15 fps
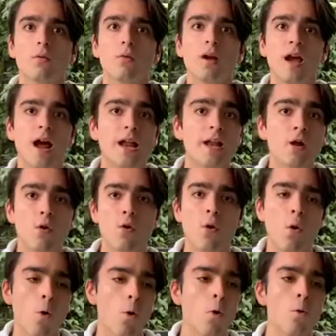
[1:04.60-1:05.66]
We had no
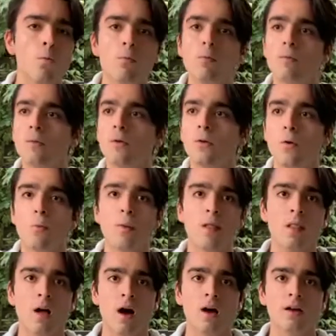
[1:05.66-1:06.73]
home, no
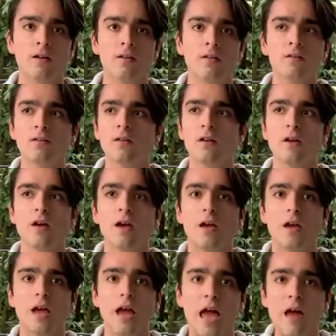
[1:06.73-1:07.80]
belongings,
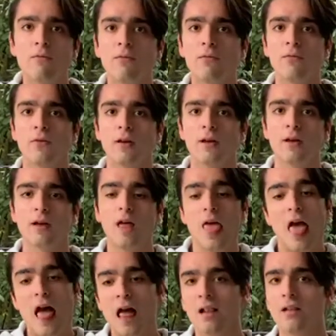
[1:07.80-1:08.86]
everything.
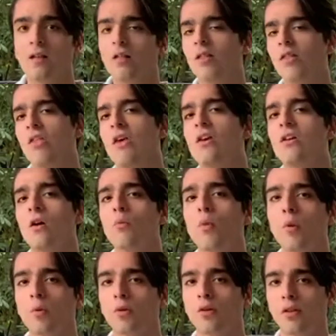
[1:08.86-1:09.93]
At least thank God we
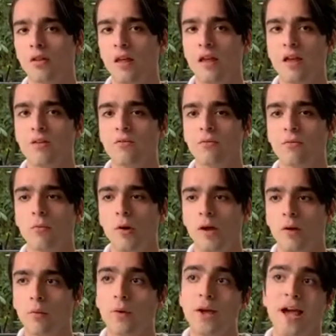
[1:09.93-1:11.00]
were safe.
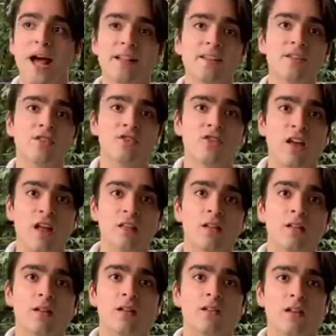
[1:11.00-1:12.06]
We had the chance
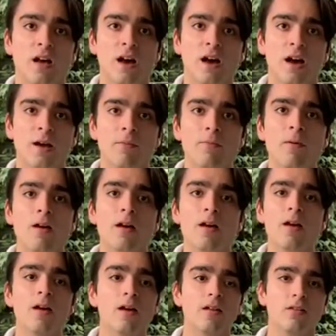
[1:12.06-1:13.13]
and the time
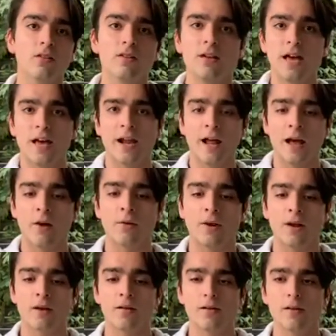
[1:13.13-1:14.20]
to get out,
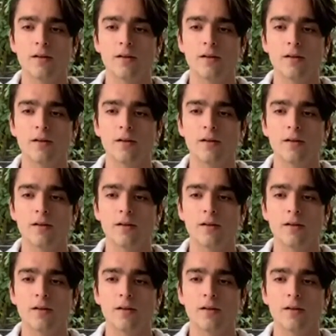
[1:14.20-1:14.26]
and